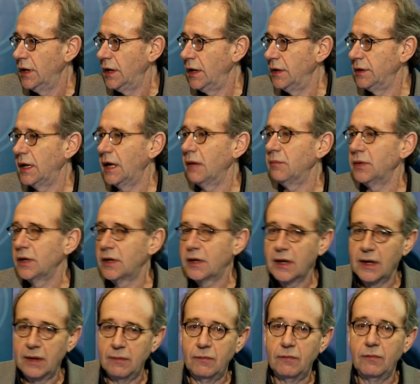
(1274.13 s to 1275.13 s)
And that
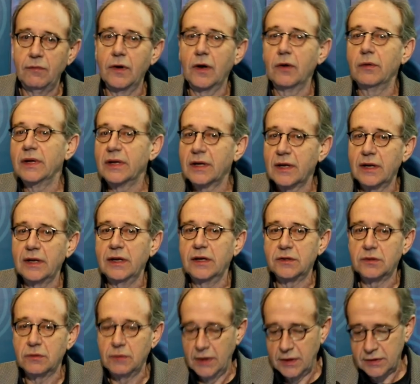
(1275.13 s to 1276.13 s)
became very clear
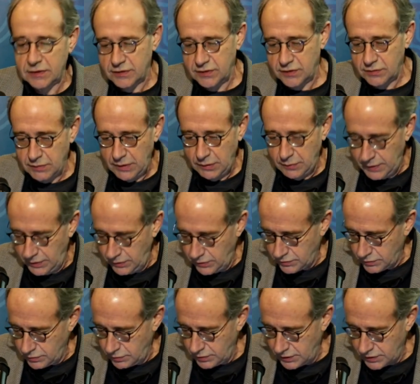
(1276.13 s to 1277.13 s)
to us as we went
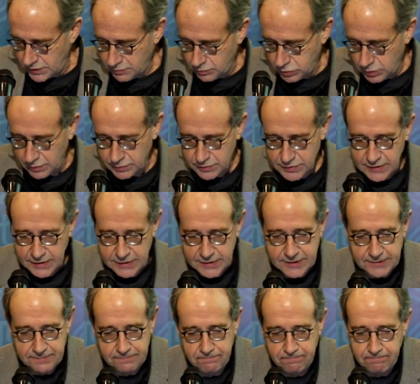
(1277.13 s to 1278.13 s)
through this
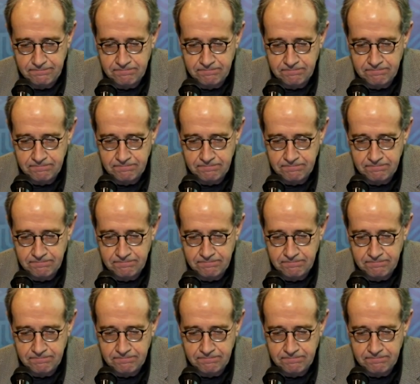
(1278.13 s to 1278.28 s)
process.